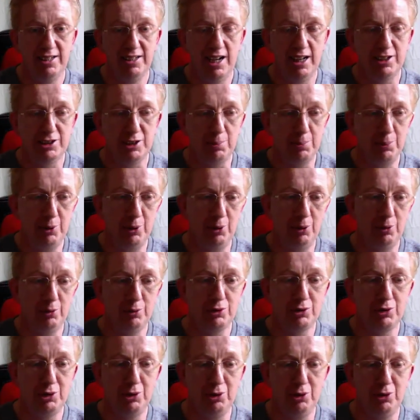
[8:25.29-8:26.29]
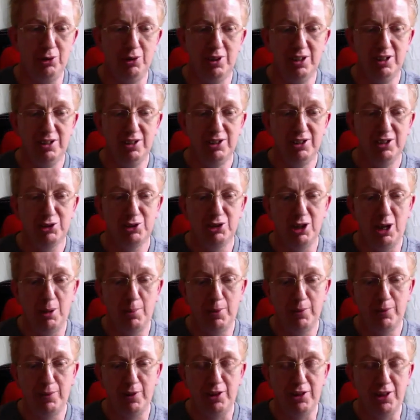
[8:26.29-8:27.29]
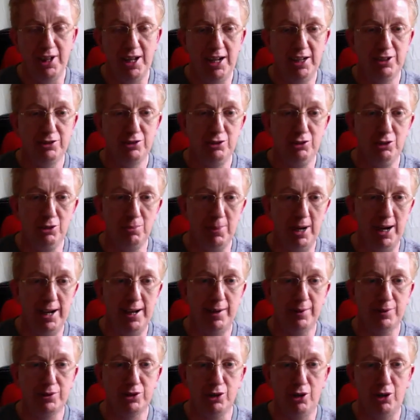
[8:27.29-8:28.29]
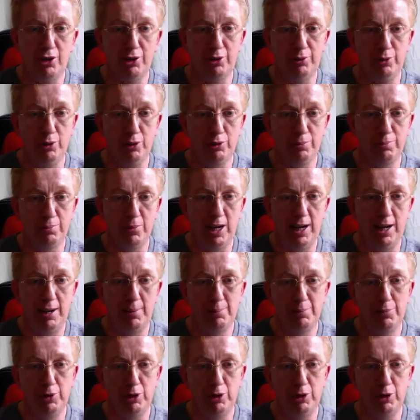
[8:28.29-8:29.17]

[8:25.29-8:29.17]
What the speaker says: as opposed to some of the things you might have saw on a roadmap.